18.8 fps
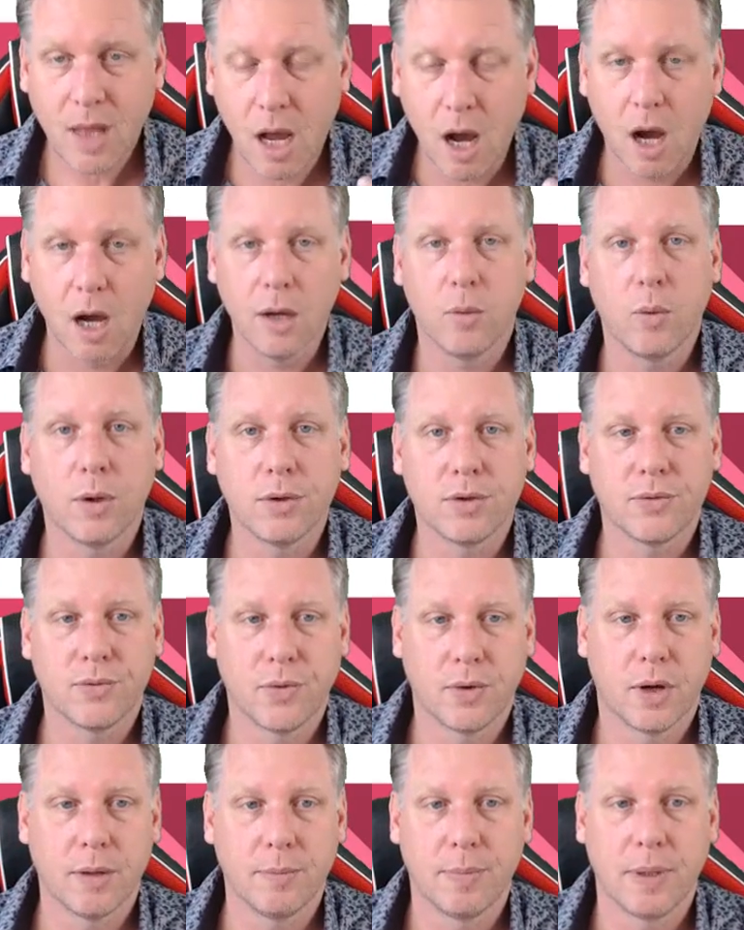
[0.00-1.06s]
I want to
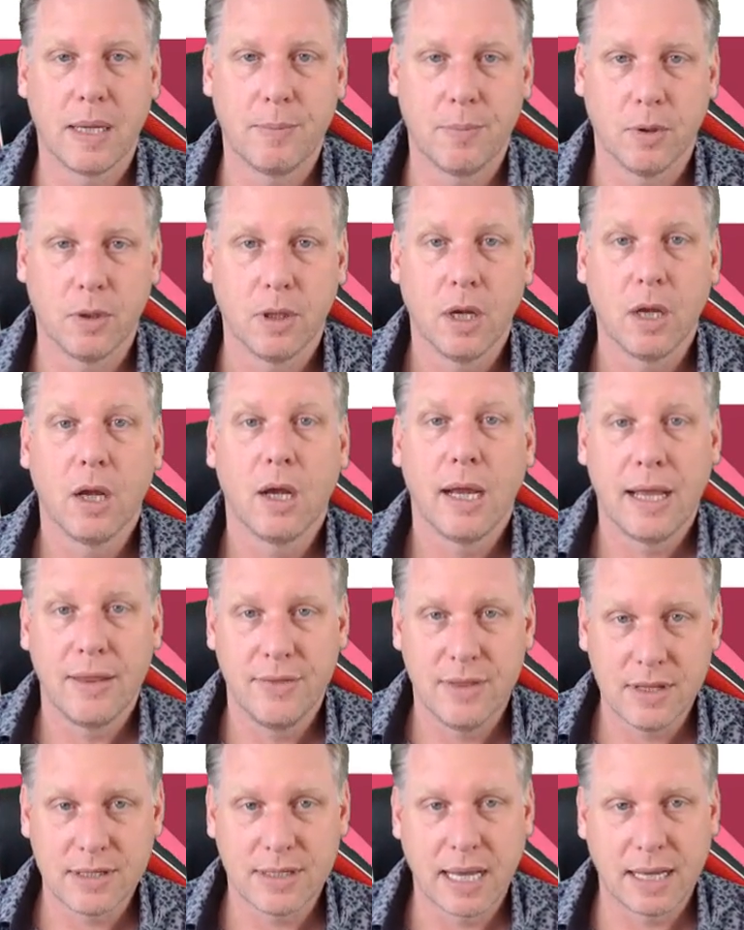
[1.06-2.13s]
find people in
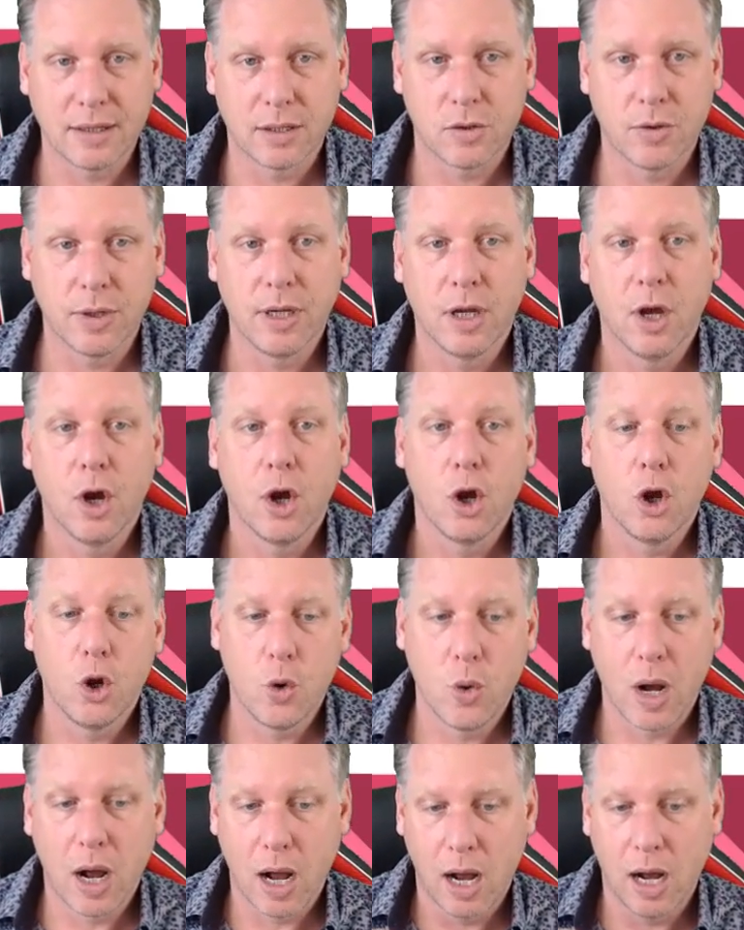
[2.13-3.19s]
this category
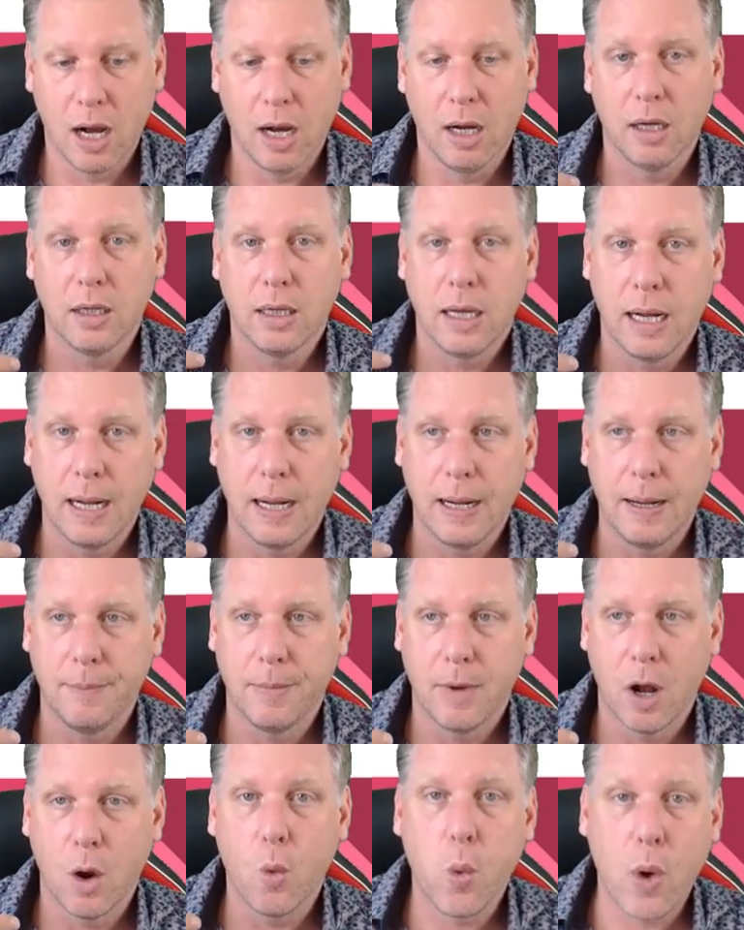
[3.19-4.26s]
who are
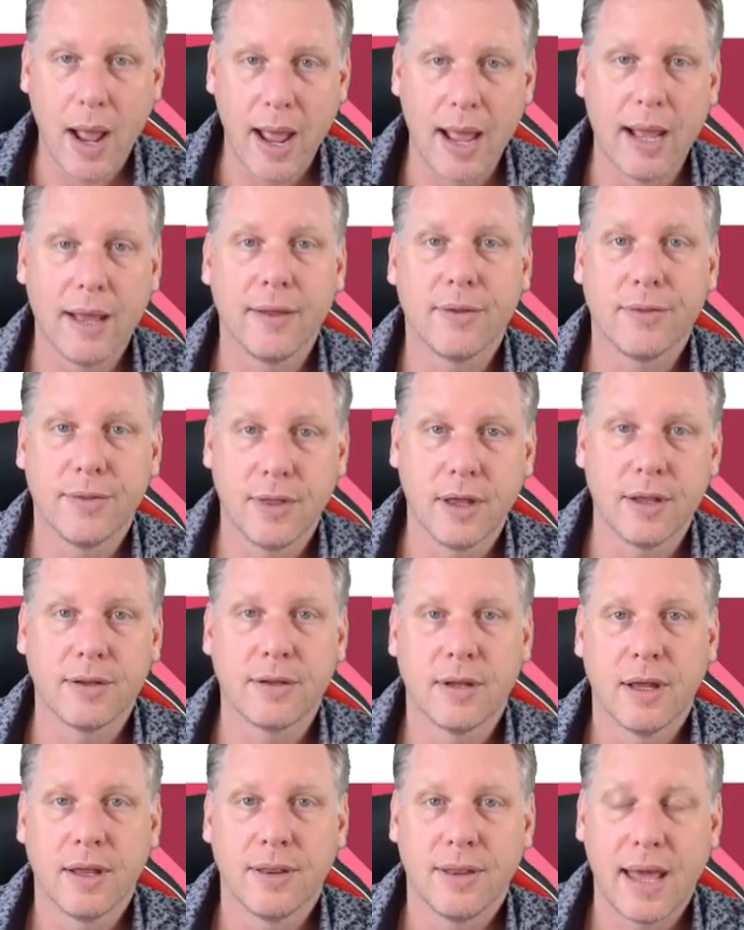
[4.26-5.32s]
aware
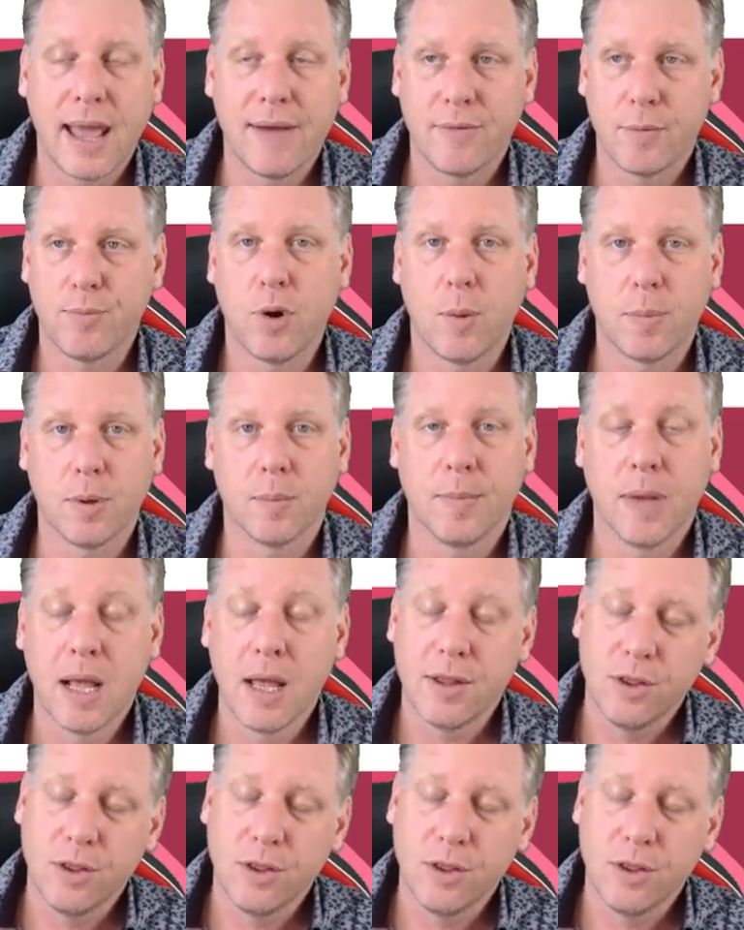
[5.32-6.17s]
that they have a problem.